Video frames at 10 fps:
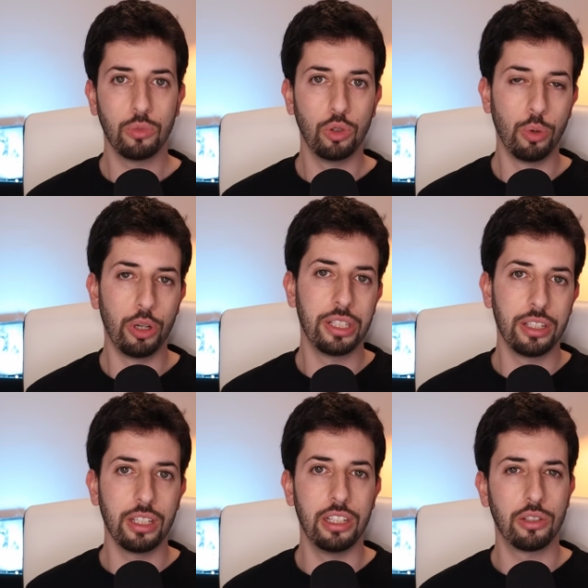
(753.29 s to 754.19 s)
Uber Eats
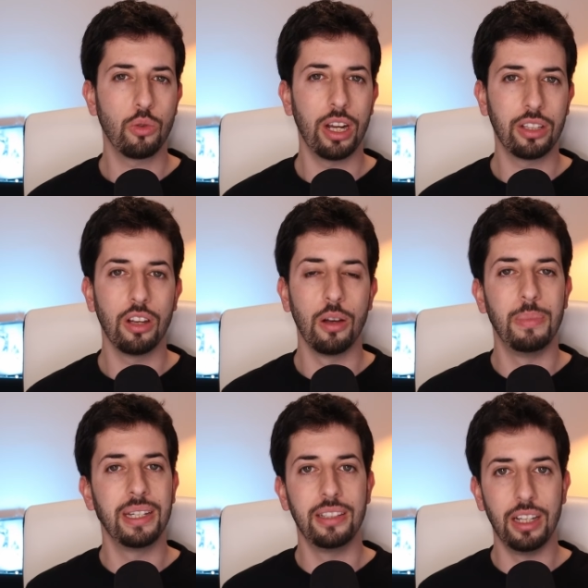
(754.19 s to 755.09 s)
is quite a
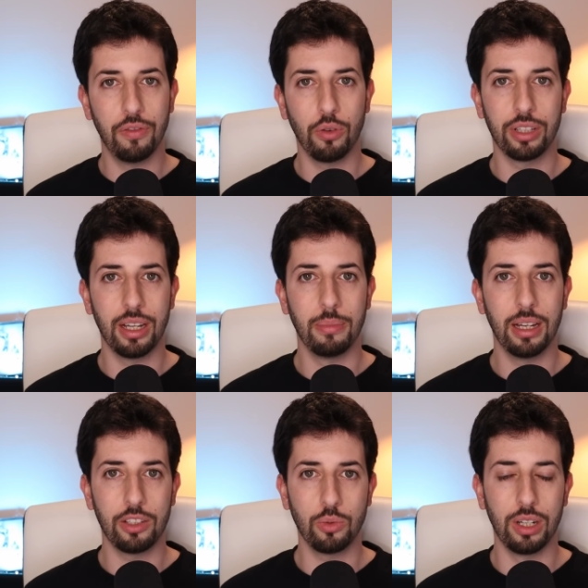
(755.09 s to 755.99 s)
big deal for them
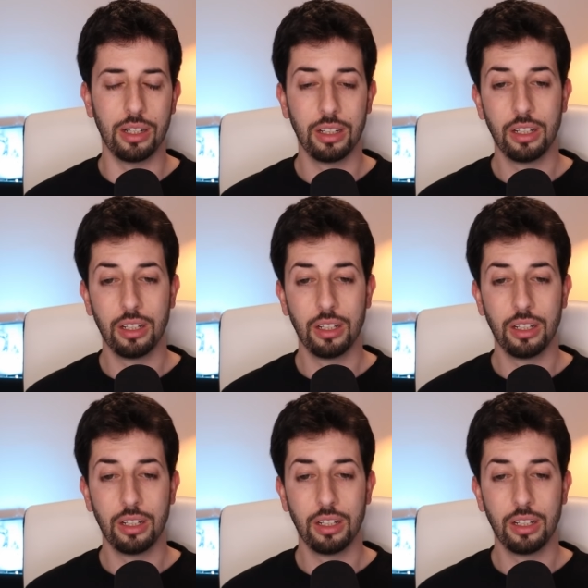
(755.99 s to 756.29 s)
as well.